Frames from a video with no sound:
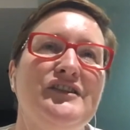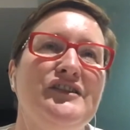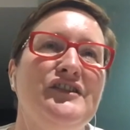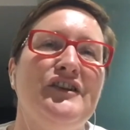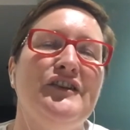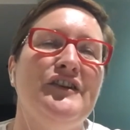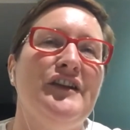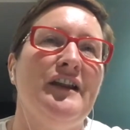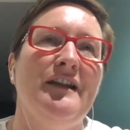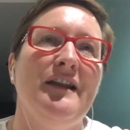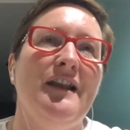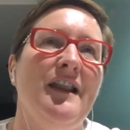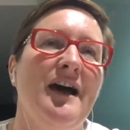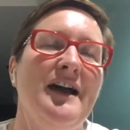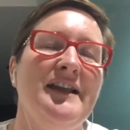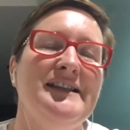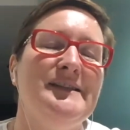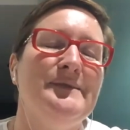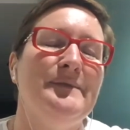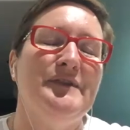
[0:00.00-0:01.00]
turn on a
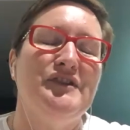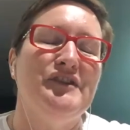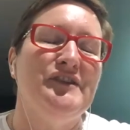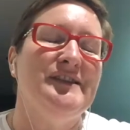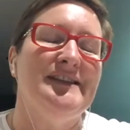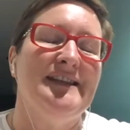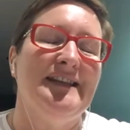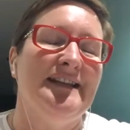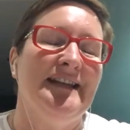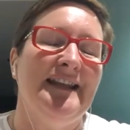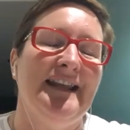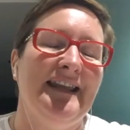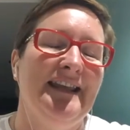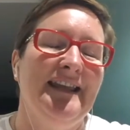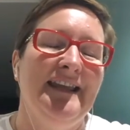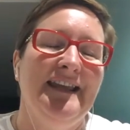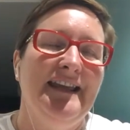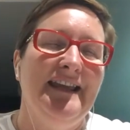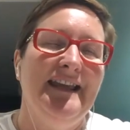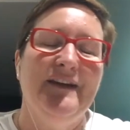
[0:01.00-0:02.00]
light switch and
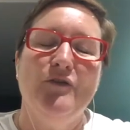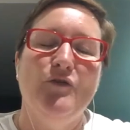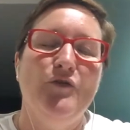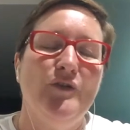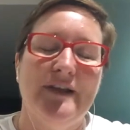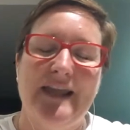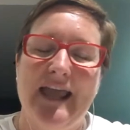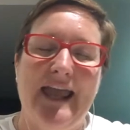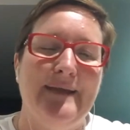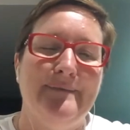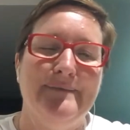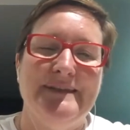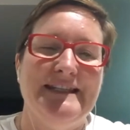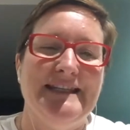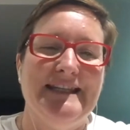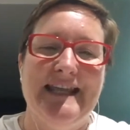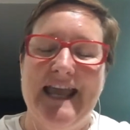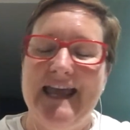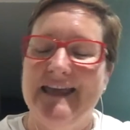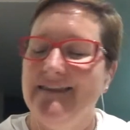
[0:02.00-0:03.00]
suddenly it all came
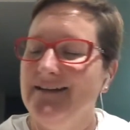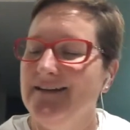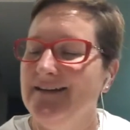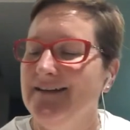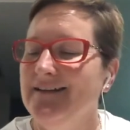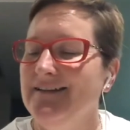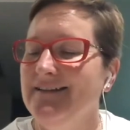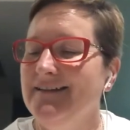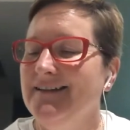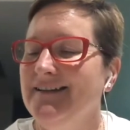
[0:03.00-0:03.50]
together.